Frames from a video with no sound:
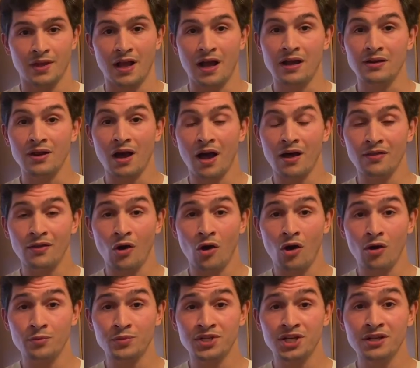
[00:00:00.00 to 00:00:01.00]
Another
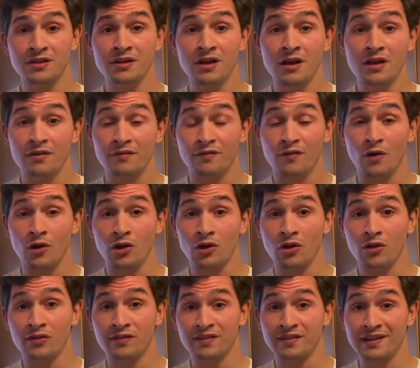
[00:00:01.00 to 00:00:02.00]
option for a
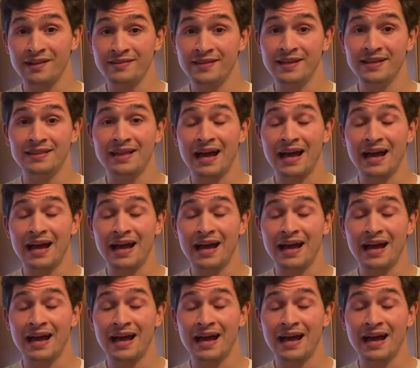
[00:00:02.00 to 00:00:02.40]
lost city